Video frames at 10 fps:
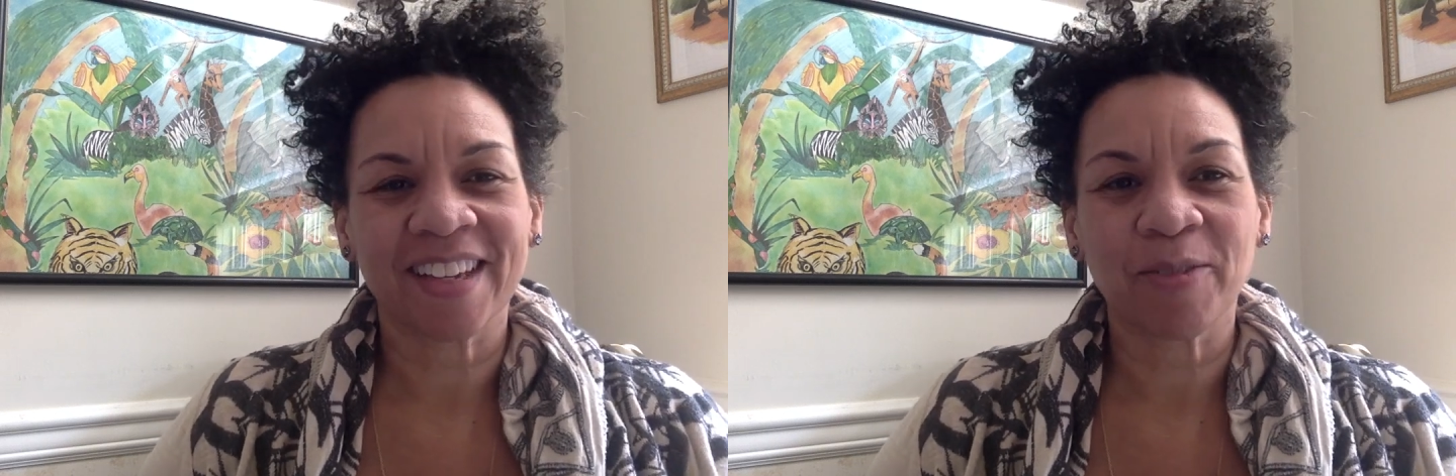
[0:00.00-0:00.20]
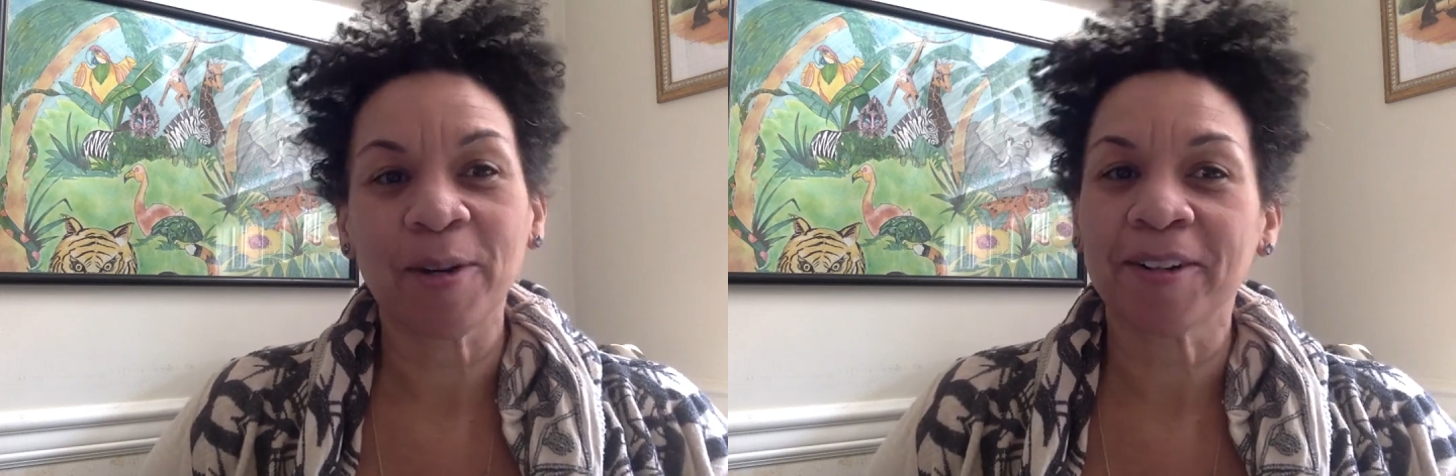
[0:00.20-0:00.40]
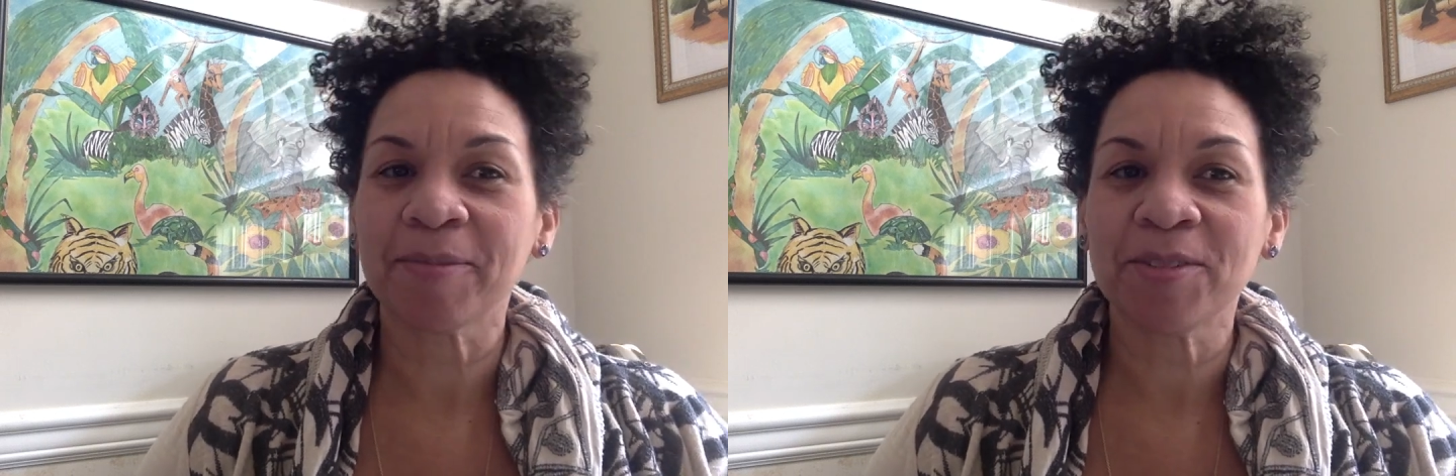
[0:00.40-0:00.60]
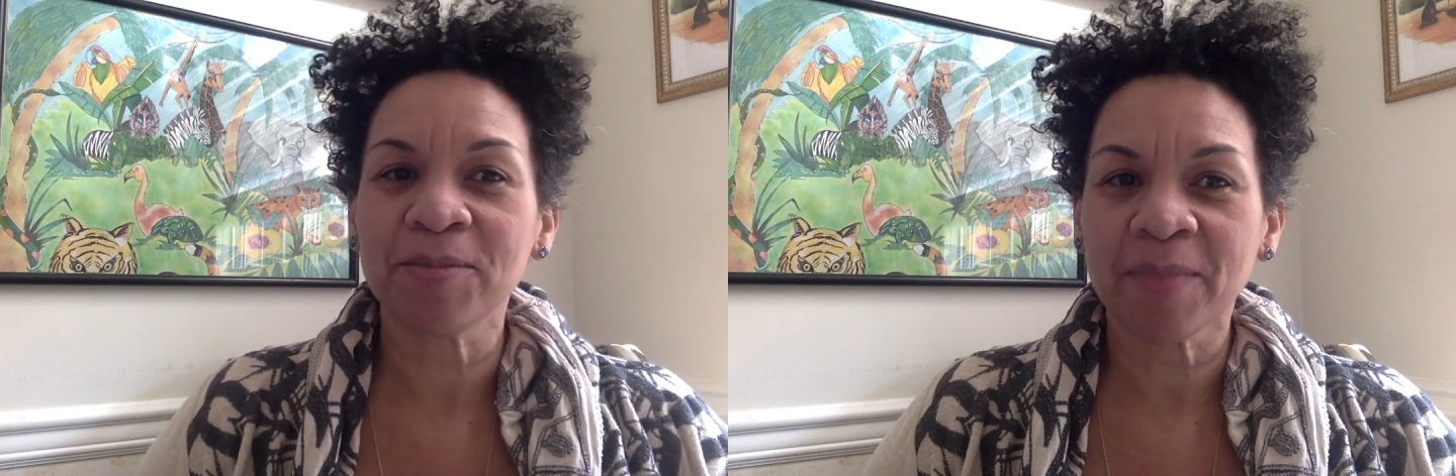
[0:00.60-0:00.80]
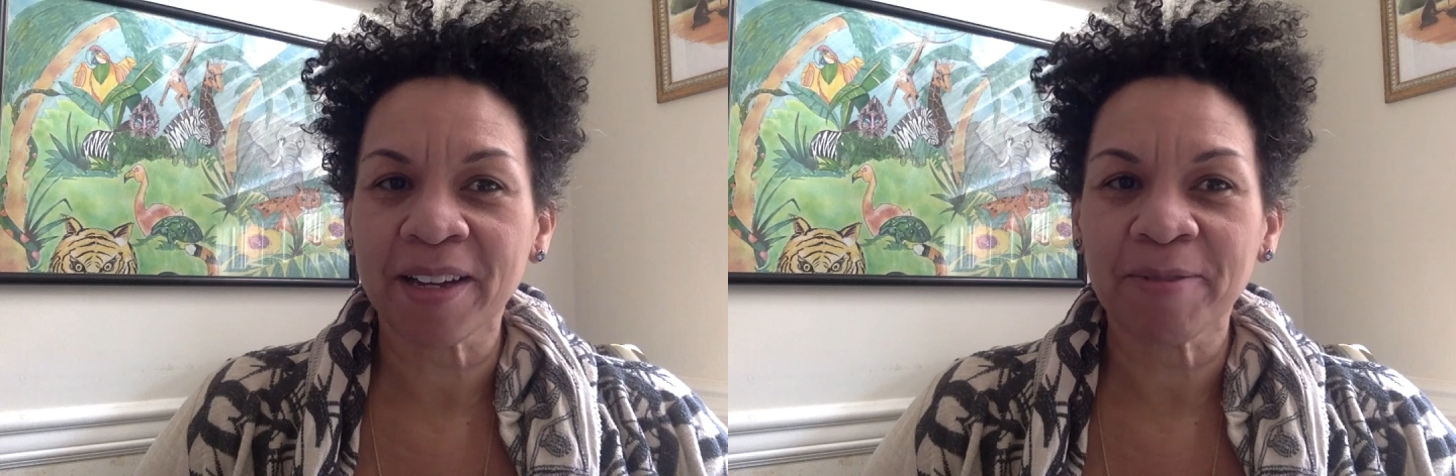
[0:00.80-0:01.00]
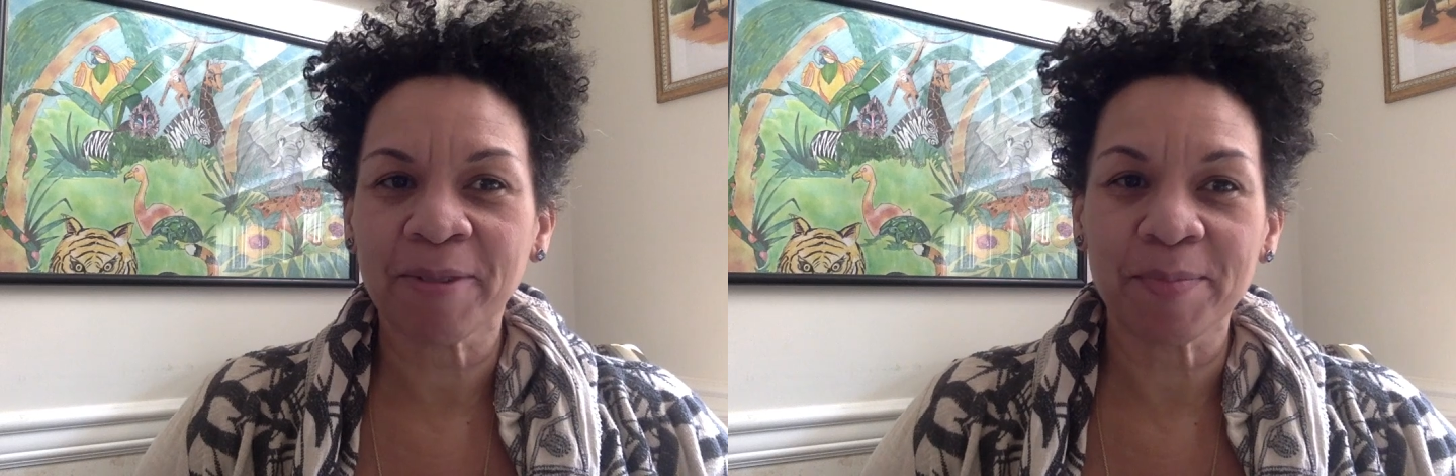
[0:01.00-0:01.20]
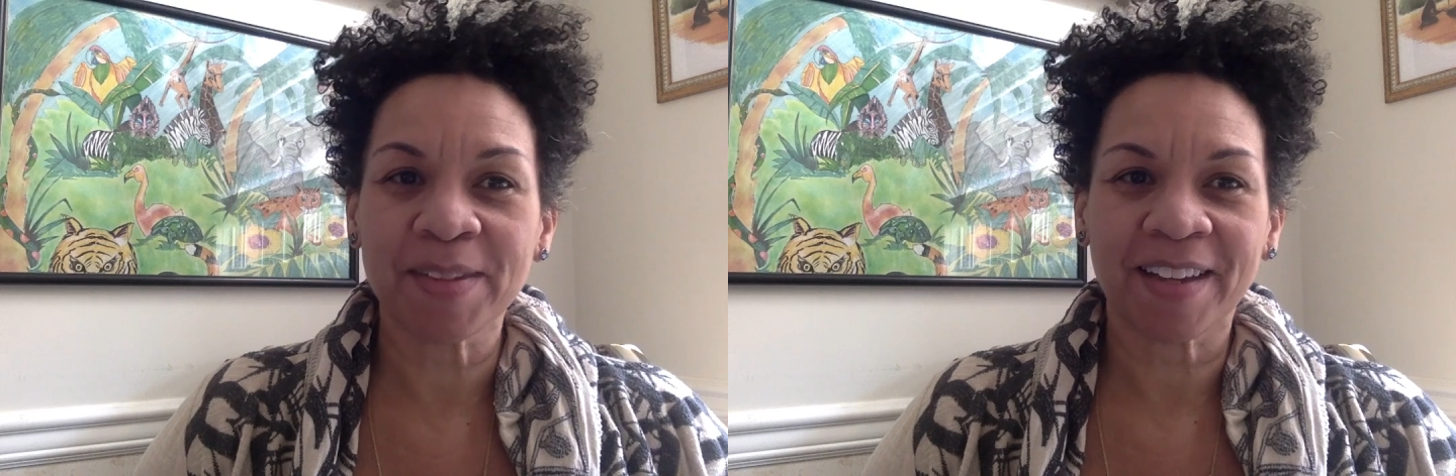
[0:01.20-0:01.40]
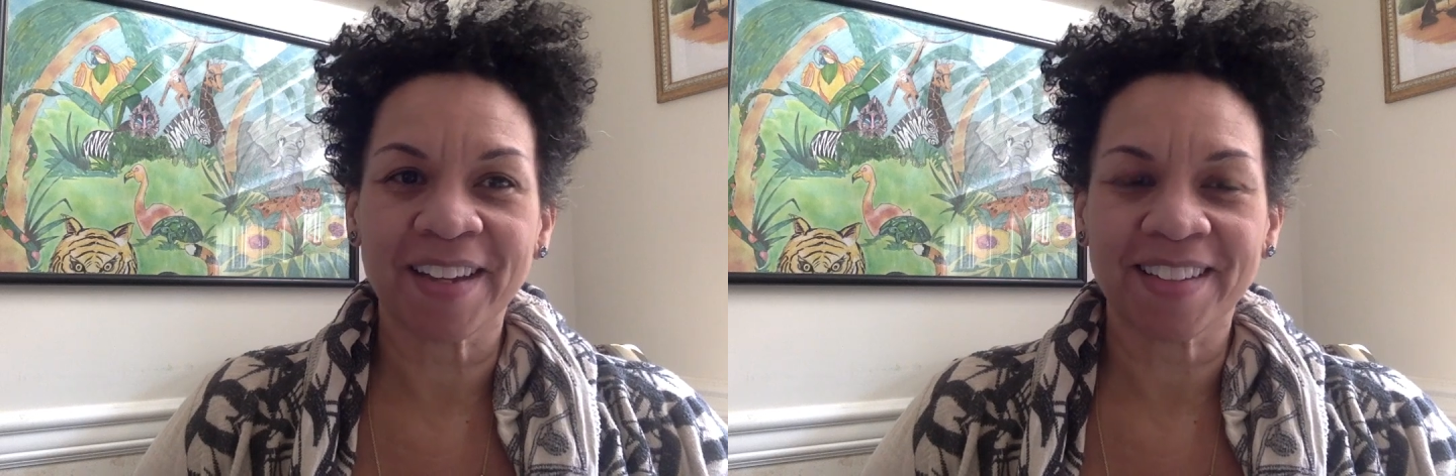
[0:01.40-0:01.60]
Welcome to my
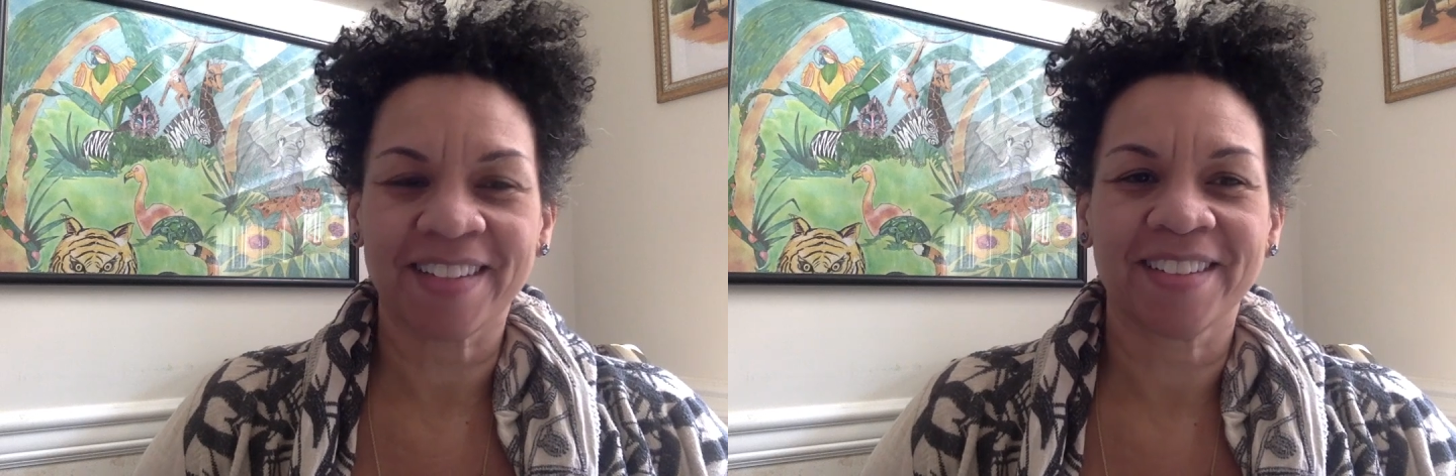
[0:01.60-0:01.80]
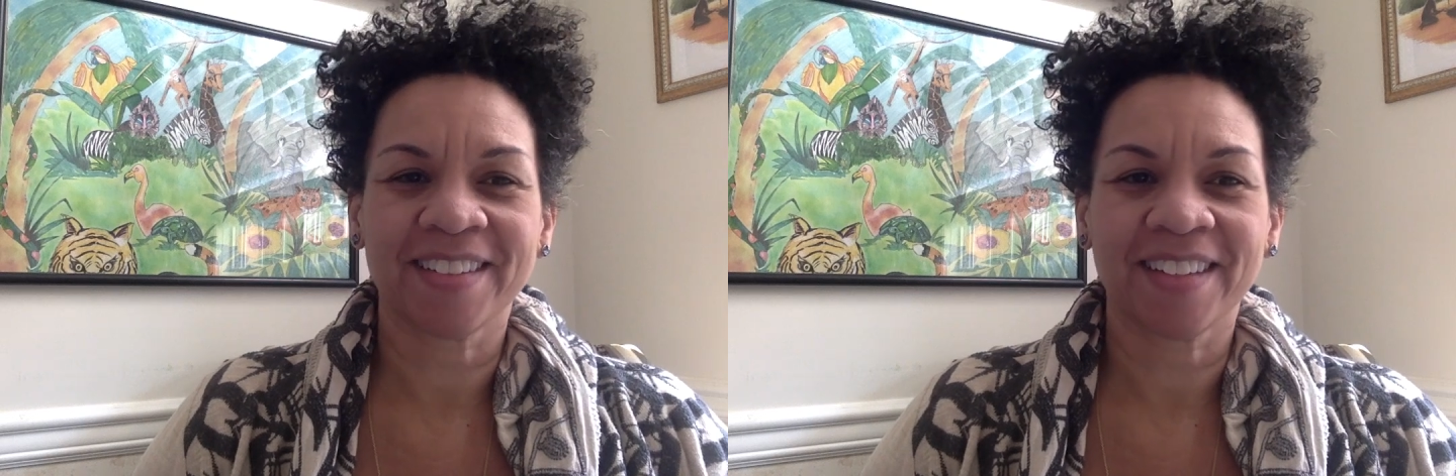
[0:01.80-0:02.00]
website.